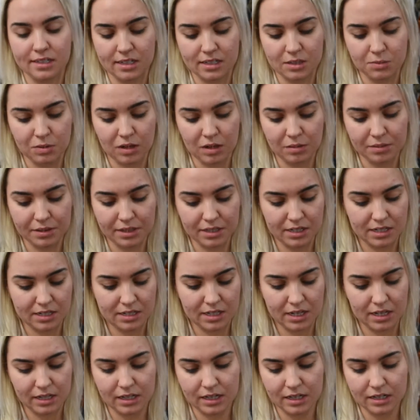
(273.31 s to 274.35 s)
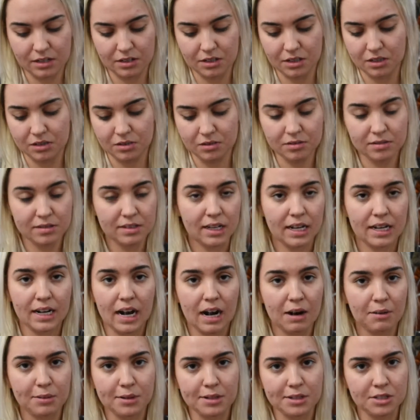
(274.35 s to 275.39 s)
It's probably gonna take, I don't know, an
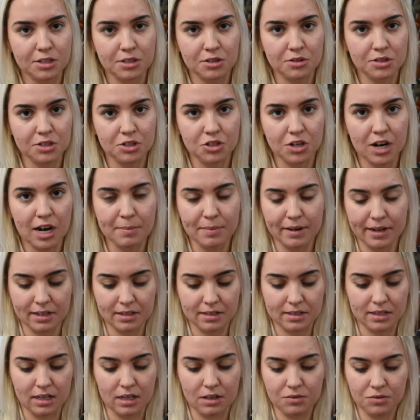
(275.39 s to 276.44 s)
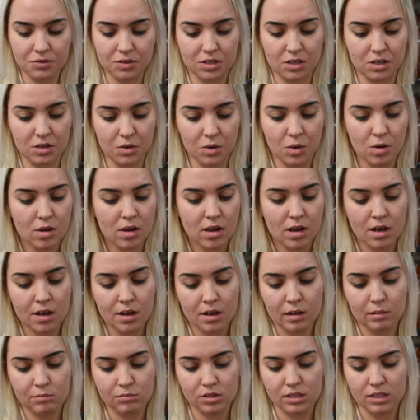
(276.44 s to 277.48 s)
hour or two to dry by itself, so
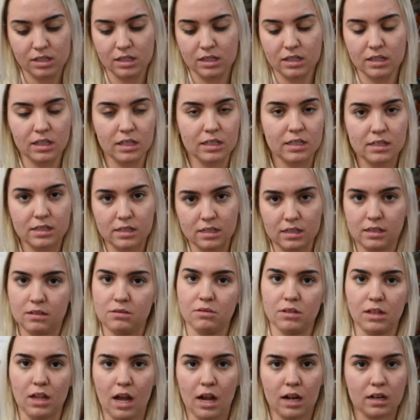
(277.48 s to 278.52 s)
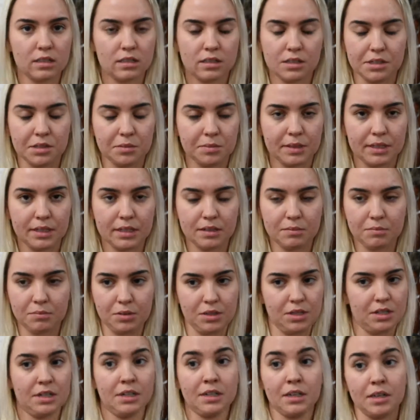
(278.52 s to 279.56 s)
I'm just gonna let it sit, relax a little bit,
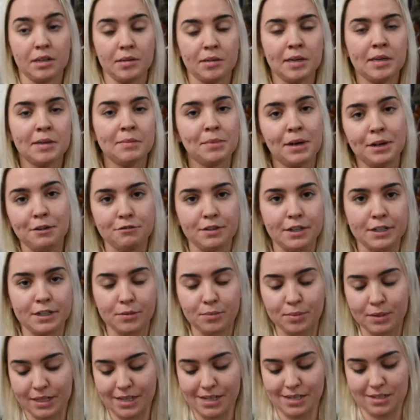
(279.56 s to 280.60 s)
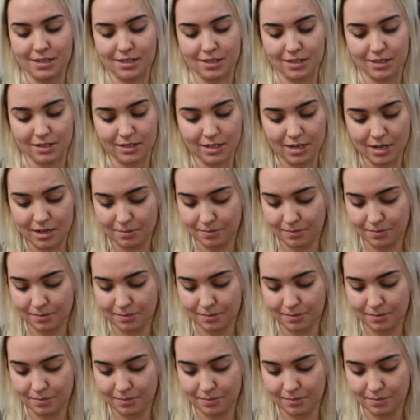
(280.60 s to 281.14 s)
put it near my fireplace, and